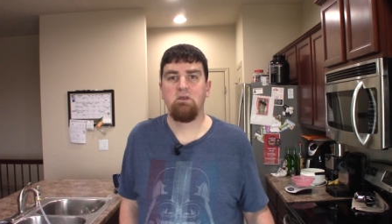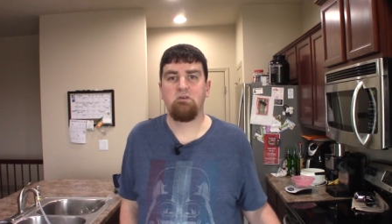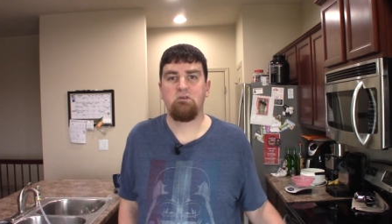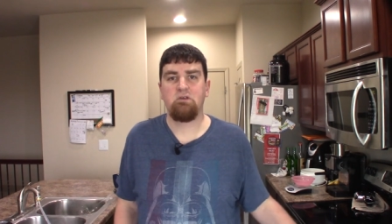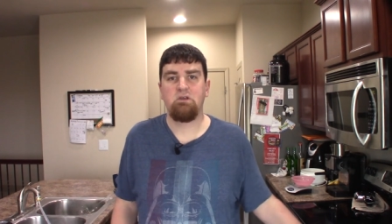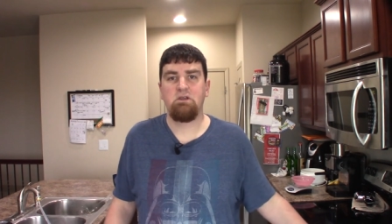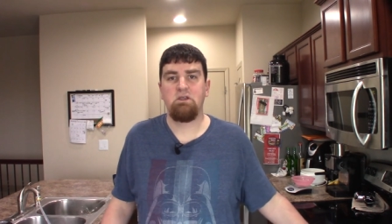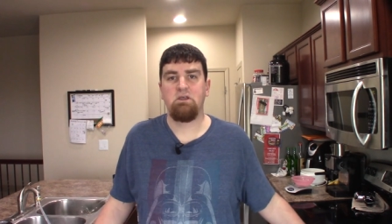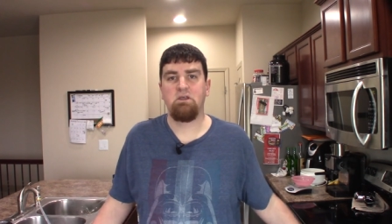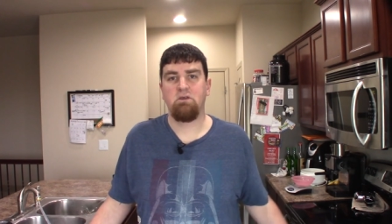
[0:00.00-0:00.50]

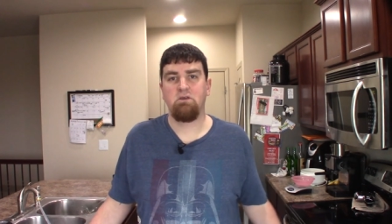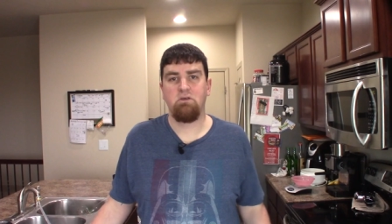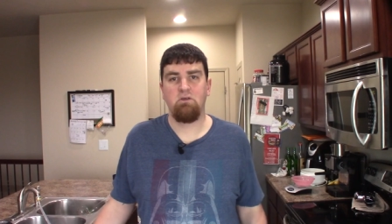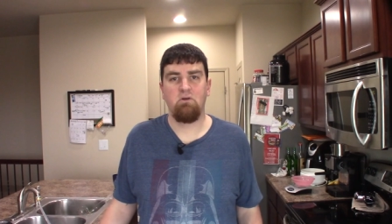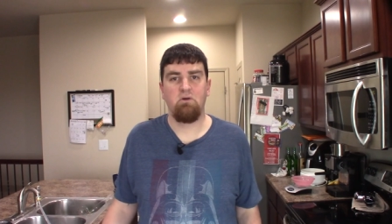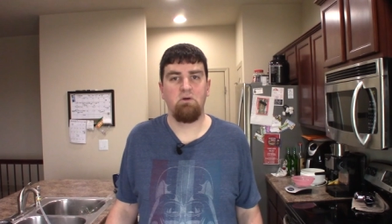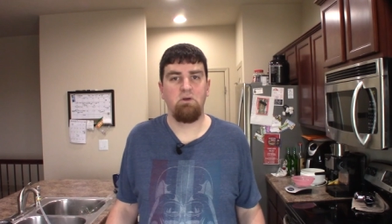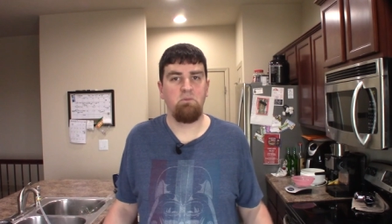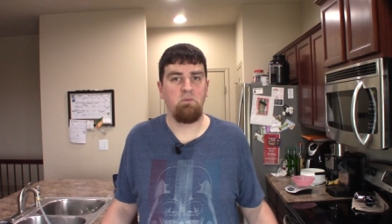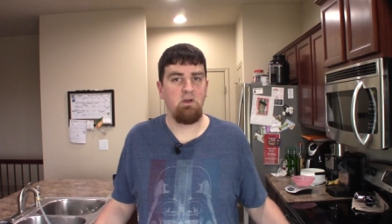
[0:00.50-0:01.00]
sitting, you
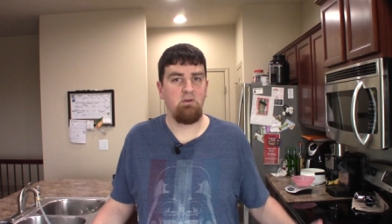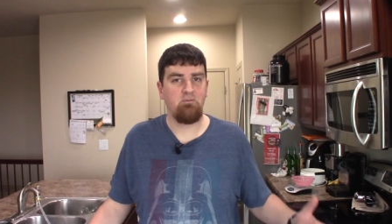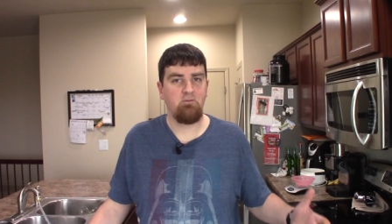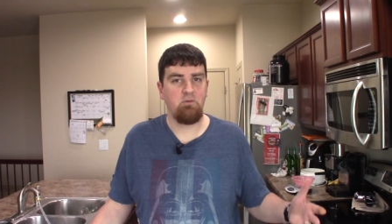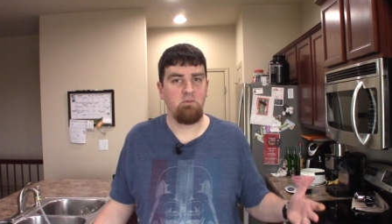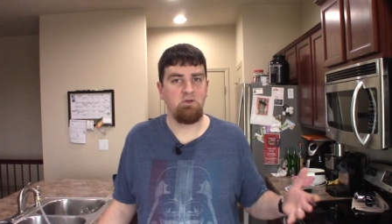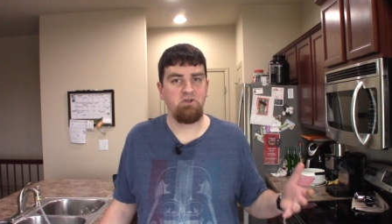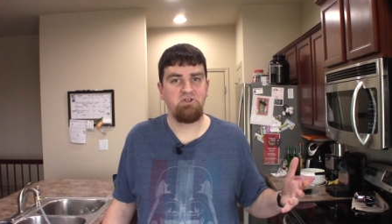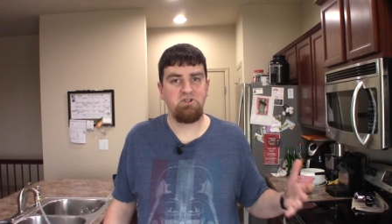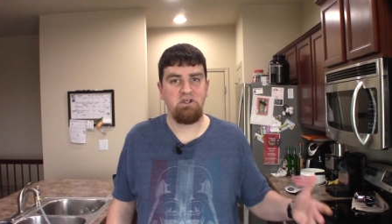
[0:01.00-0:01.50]
know, in my
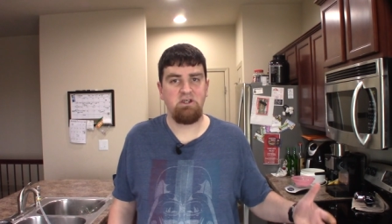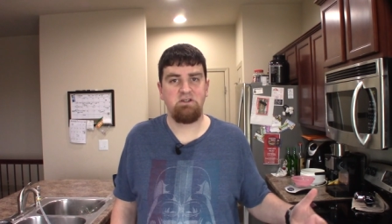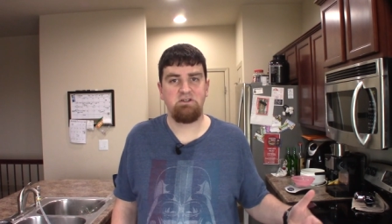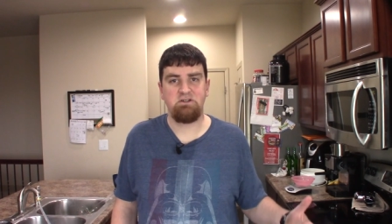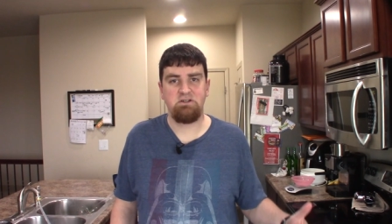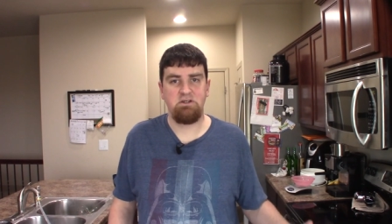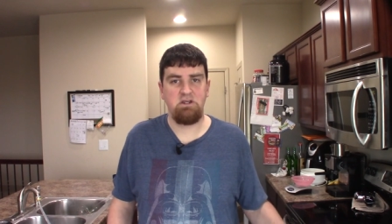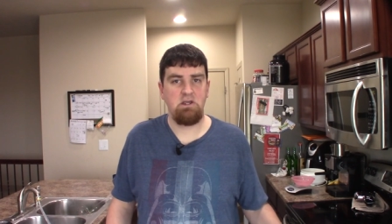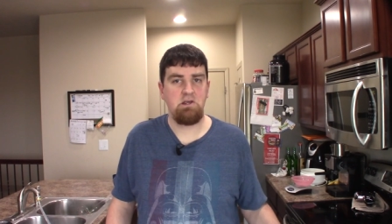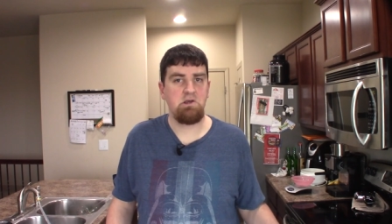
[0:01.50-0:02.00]

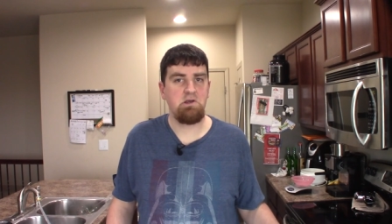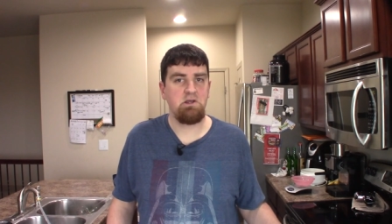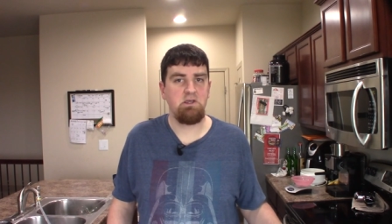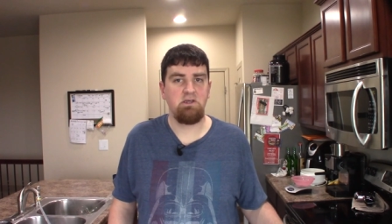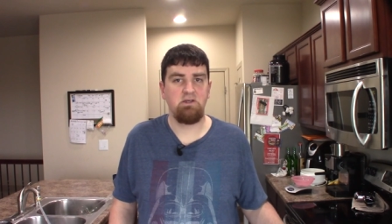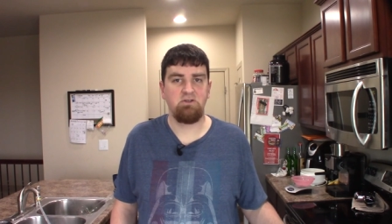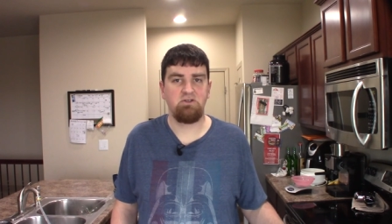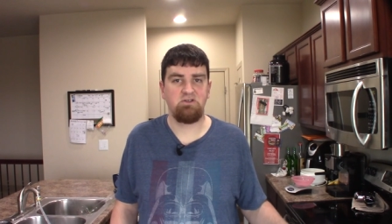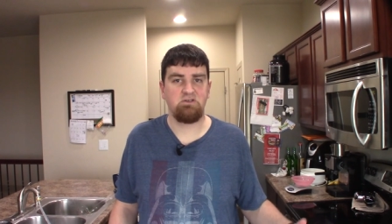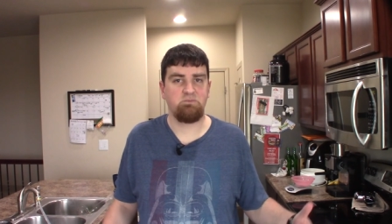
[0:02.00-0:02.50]
fermentation
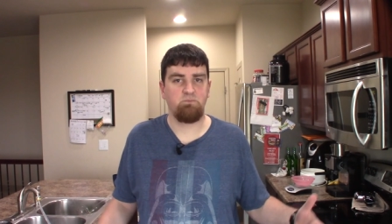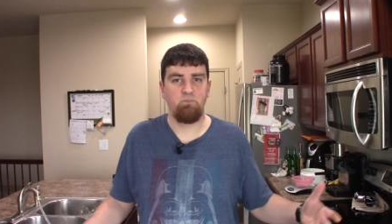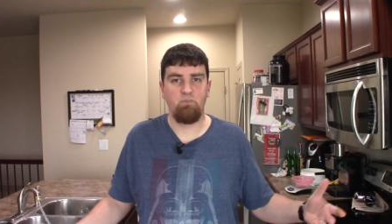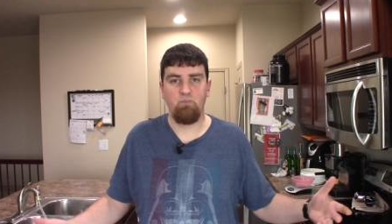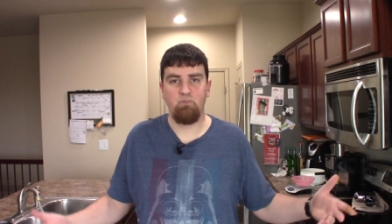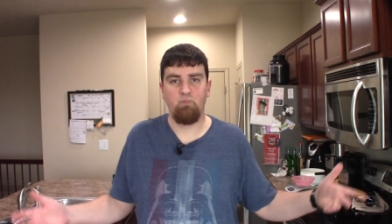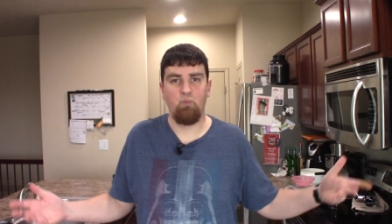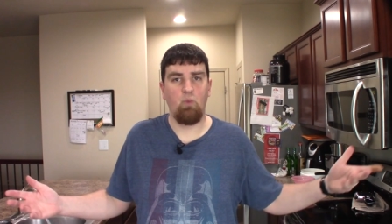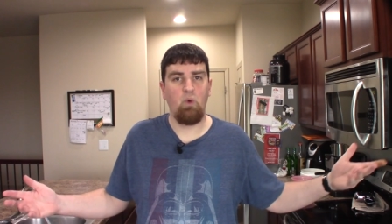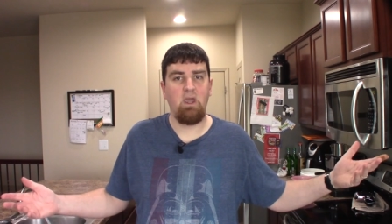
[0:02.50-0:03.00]
area just
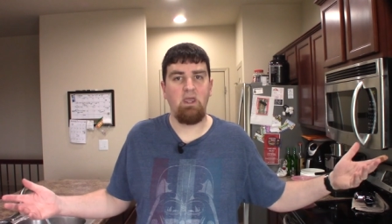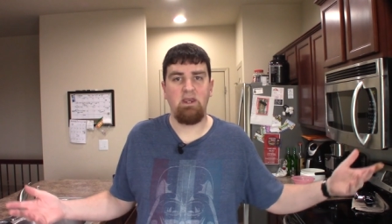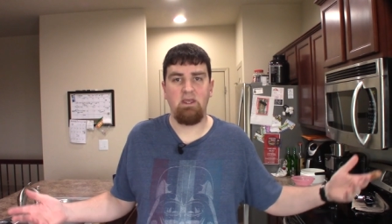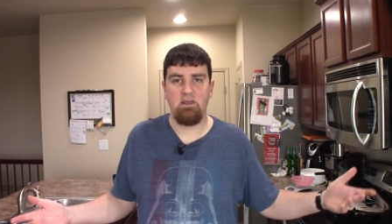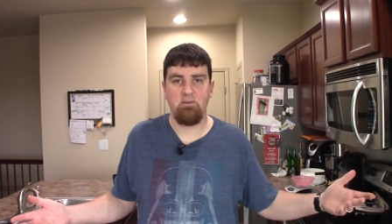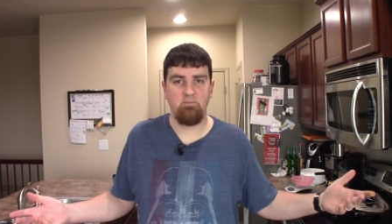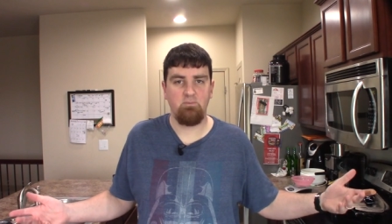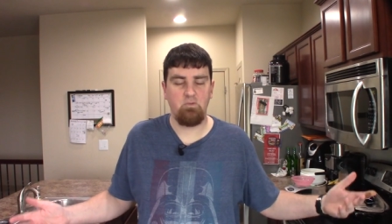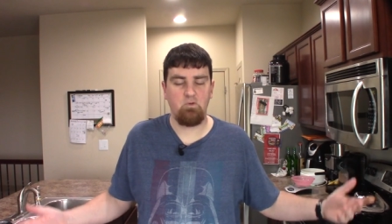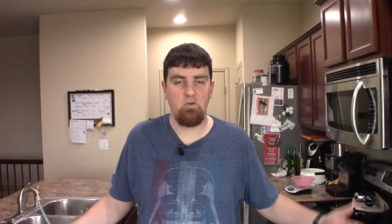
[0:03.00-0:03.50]
waiting.